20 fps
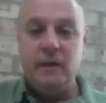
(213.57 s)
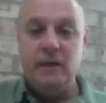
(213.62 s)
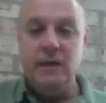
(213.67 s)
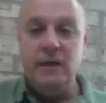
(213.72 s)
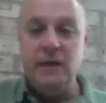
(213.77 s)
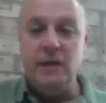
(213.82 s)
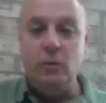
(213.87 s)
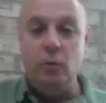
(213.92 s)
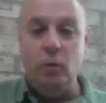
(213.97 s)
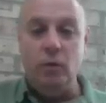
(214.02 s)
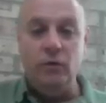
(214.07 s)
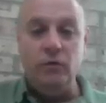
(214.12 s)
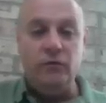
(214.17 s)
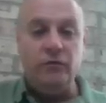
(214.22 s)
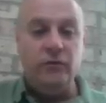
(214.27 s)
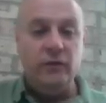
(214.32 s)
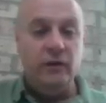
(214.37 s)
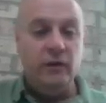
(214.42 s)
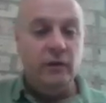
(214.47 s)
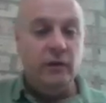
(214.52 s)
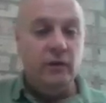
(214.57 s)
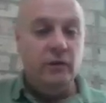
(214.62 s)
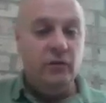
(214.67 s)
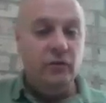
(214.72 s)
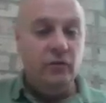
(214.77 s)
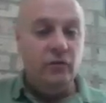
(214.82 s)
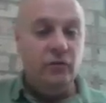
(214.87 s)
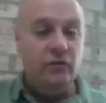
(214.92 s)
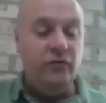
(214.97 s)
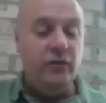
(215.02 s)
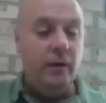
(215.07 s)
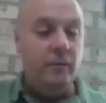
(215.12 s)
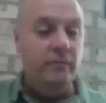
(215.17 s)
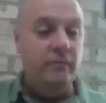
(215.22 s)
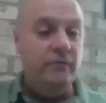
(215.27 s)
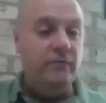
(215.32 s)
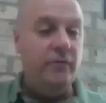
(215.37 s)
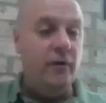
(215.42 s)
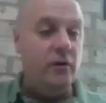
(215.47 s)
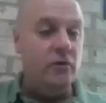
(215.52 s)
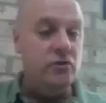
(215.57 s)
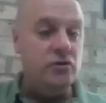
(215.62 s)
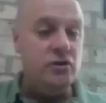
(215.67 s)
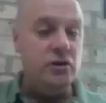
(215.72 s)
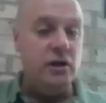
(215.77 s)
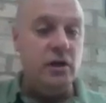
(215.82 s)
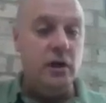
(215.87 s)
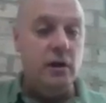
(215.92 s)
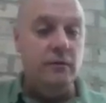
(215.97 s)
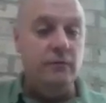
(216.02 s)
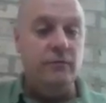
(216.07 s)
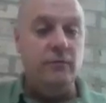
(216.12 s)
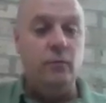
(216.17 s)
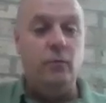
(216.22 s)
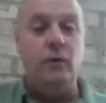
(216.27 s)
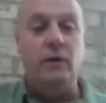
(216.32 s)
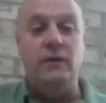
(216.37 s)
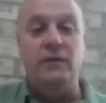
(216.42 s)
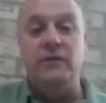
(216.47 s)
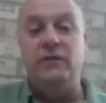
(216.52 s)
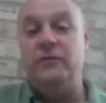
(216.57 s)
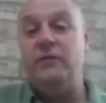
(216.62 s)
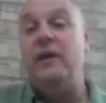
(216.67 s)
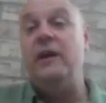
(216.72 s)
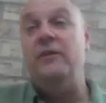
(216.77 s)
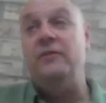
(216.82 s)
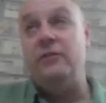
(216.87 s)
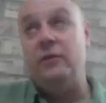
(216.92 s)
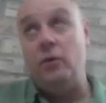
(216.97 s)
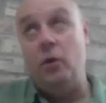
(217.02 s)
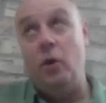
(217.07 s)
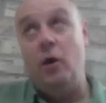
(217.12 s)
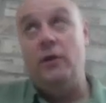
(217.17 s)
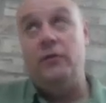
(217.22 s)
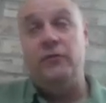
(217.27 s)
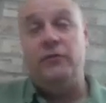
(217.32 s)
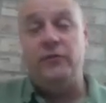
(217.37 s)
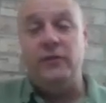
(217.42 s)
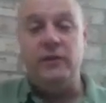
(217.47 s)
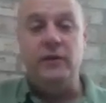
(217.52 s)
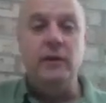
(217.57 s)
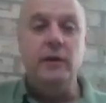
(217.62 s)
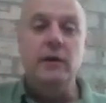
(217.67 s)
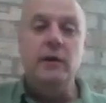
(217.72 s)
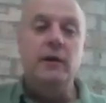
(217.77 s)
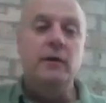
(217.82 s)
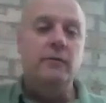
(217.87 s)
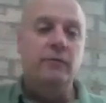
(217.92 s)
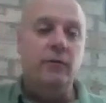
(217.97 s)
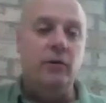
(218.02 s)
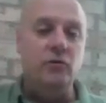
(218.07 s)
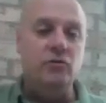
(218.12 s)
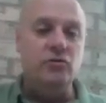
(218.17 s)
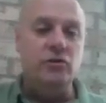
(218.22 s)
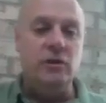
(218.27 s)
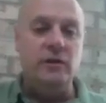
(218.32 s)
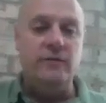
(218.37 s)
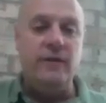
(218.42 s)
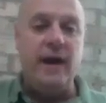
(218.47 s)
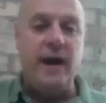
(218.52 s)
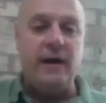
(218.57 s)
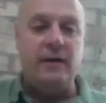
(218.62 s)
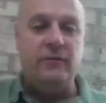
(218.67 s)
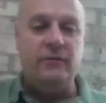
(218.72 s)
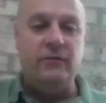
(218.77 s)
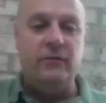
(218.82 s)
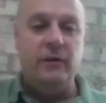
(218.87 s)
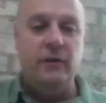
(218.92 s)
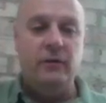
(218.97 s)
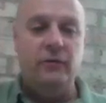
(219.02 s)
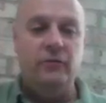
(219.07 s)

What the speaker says: equals some function of, well, in this case a constant function of x.